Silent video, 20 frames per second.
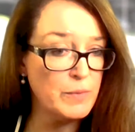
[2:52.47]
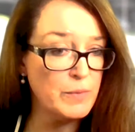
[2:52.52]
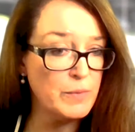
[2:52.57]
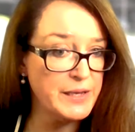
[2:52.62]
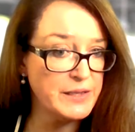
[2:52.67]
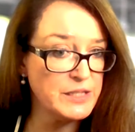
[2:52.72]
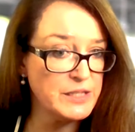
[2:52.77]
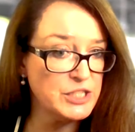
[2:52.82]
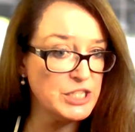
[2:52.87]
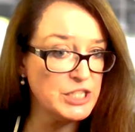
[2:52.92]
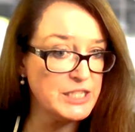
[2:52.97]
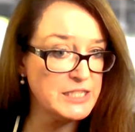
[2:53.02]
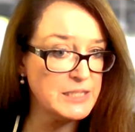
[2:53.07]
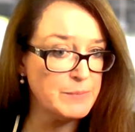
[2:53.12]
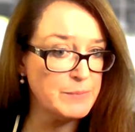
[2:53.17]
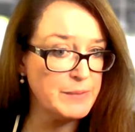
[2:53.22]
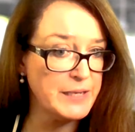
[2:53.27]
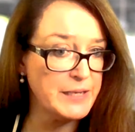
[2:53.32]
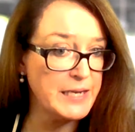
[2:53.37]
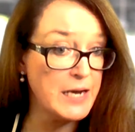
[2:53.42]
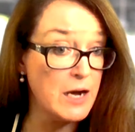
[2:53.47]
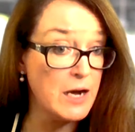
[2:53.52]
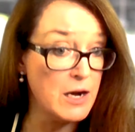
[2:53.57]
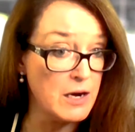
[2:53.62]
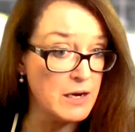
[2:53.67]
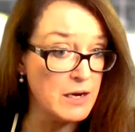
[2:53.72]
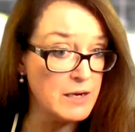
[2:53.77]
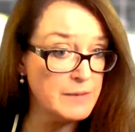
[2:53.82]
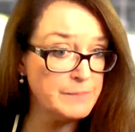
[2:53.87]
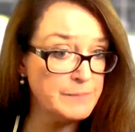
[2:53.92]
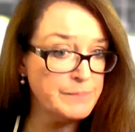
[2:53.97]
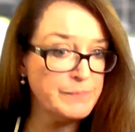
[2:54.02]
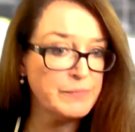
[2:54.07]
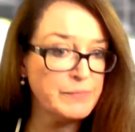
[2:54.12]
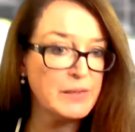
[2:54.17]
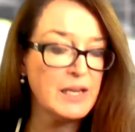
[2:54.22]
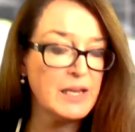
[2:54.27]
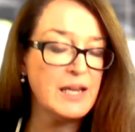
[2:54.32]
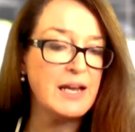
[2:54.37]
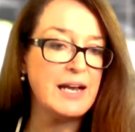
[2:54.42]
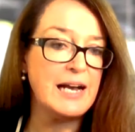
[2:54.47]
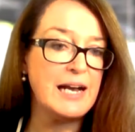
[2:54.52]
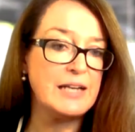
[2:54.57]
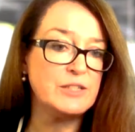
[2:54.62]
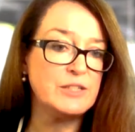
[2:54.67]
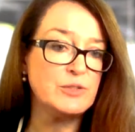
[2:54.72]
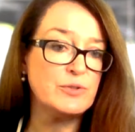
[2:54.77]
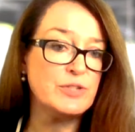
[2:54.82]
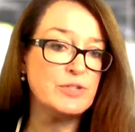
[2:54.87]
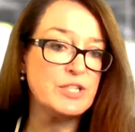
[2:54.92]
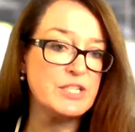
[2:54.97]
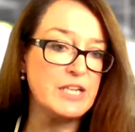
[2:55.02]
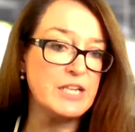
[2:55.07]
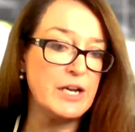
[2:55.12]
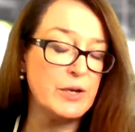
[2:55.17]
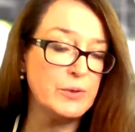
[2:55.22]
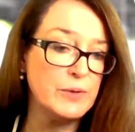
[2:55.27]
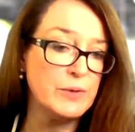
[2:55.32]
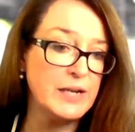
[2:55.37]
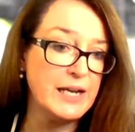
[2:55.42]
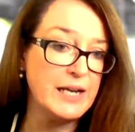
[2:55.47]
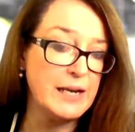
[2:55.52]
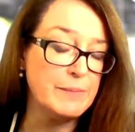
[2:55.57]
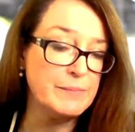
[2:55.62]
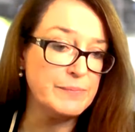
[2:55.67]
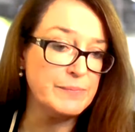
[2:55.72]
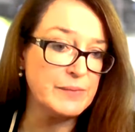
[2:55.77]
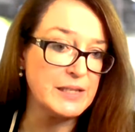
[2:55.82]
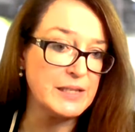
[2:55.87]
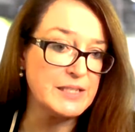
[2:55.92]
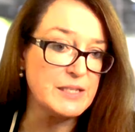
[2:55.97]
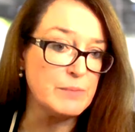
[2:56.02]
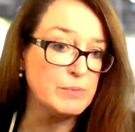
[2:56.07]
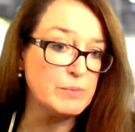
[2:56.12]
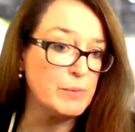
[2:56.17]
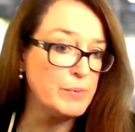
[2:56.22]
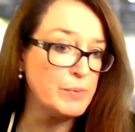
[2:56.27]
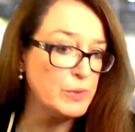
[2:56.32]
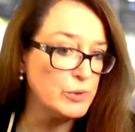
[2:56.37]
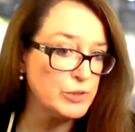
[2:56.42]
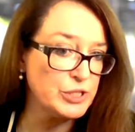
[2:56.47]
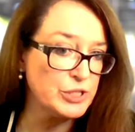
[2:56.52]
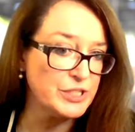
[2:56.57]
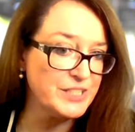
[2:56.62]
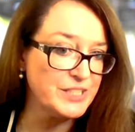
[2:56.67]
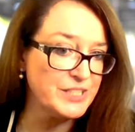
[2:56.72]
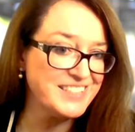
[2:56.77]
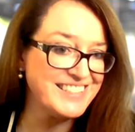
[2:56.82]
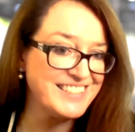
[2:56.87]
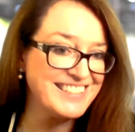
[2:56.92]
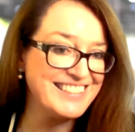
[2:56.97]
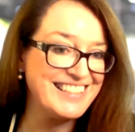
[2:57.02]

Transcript: being the GDPR, and also is it proportionate,